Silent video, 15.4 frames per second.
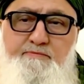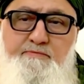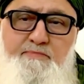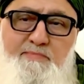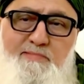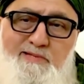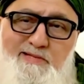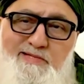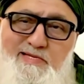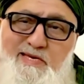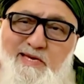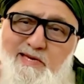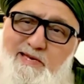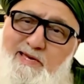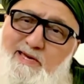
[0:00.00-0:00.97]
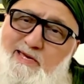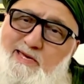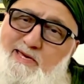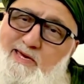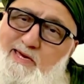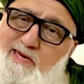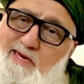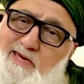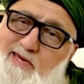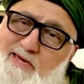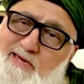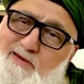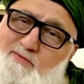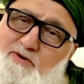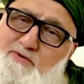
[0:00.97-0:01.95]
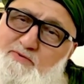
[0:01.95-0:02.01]
Zikr ki,
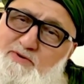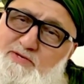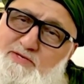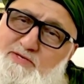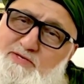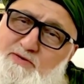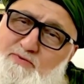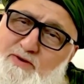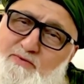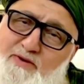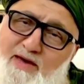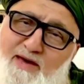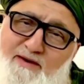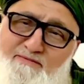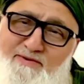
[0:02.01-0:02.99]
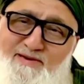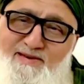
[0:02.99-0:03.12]
what's the one we have?